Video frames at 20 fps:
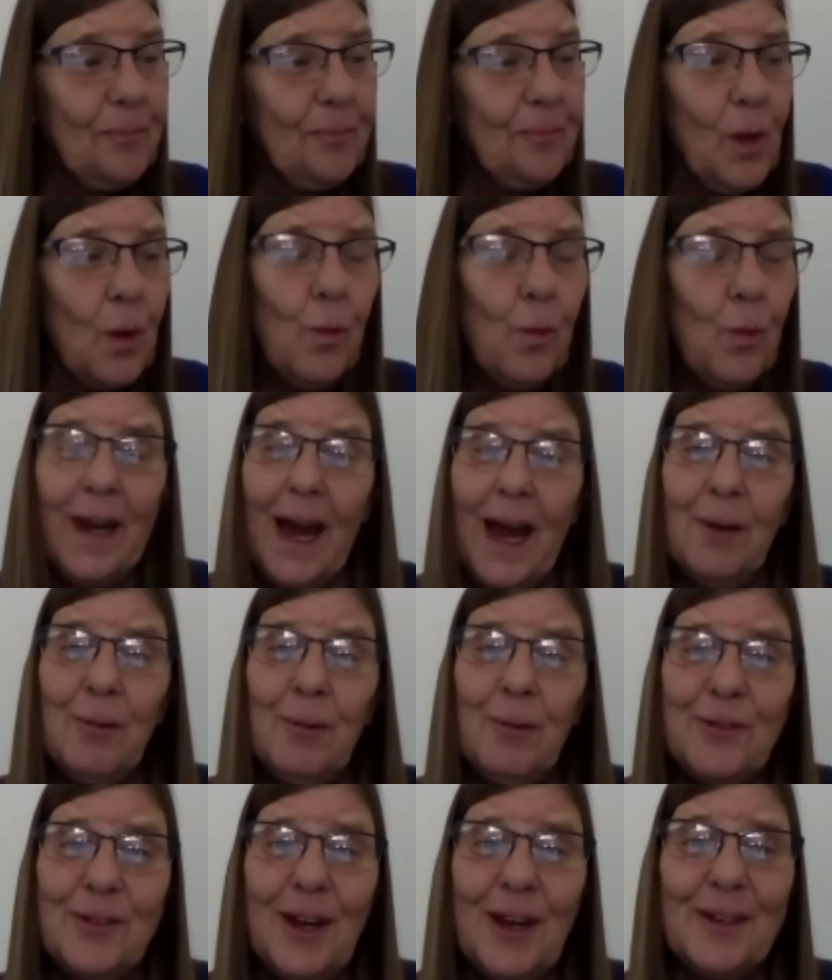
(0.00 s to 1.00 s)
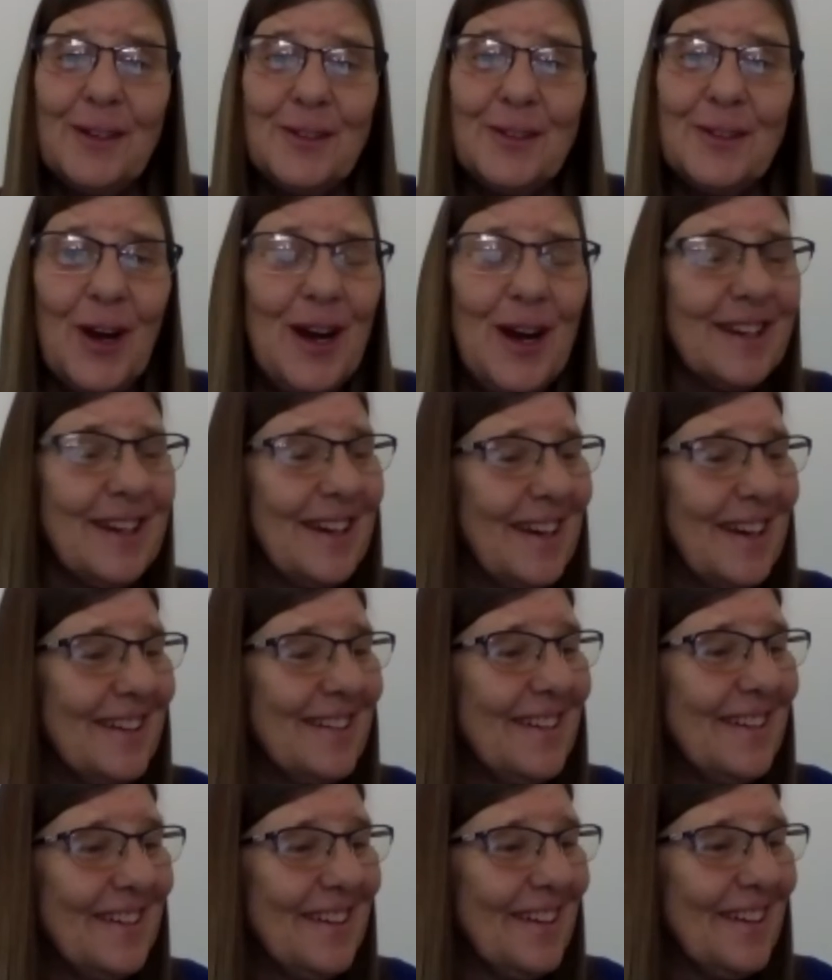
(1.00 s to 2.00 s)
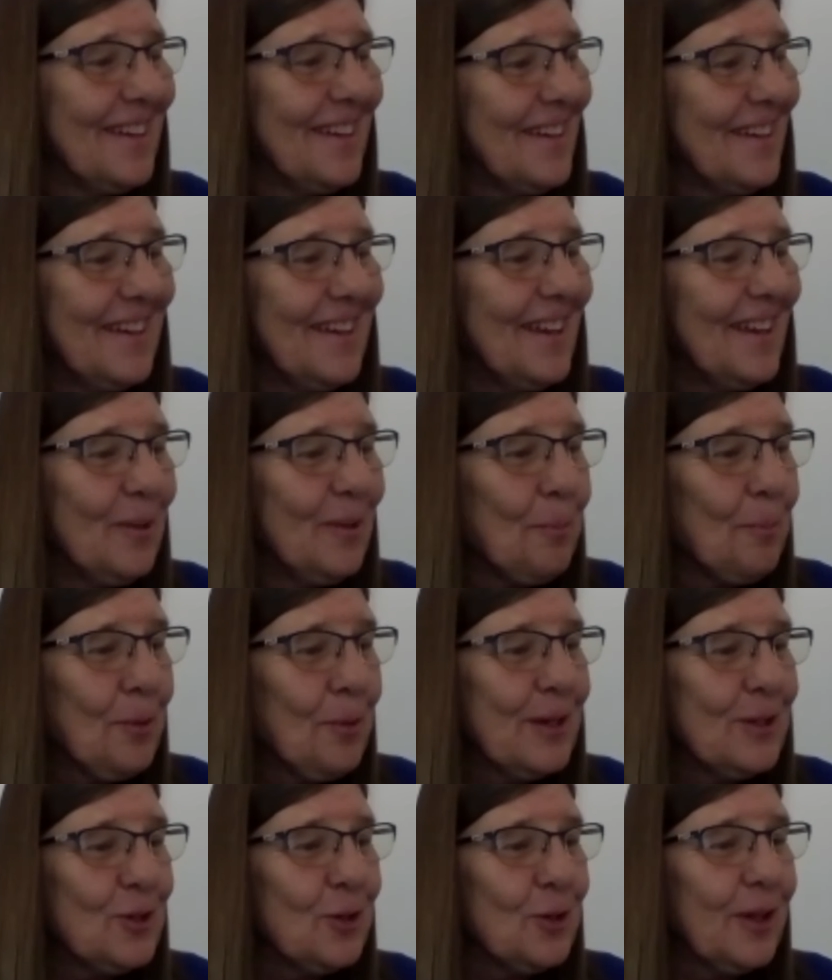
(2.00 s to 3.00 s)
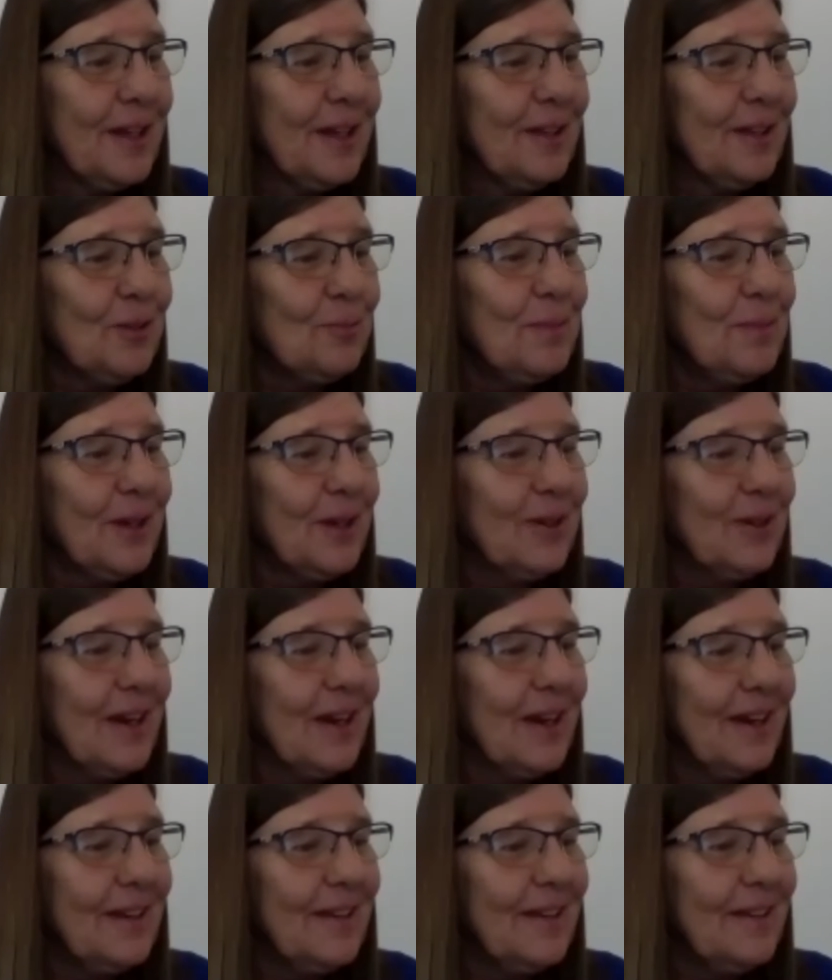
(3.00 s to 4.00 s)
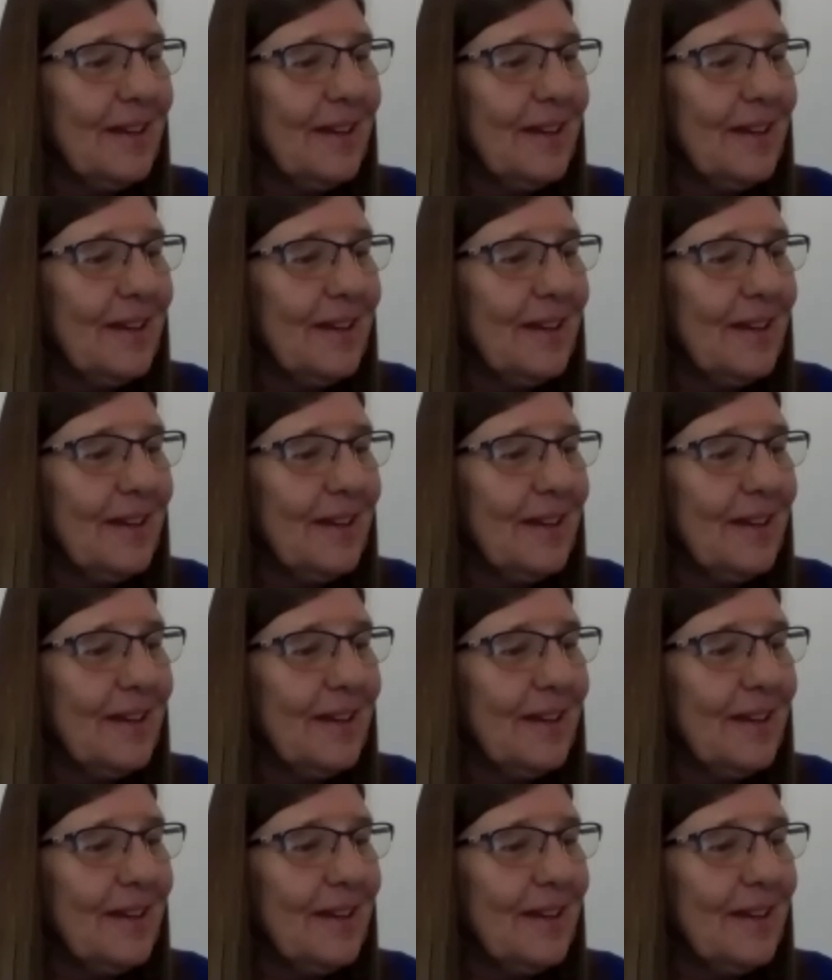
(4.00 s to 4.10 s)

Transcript: When I was done talking, the preacher kissed me goodnight,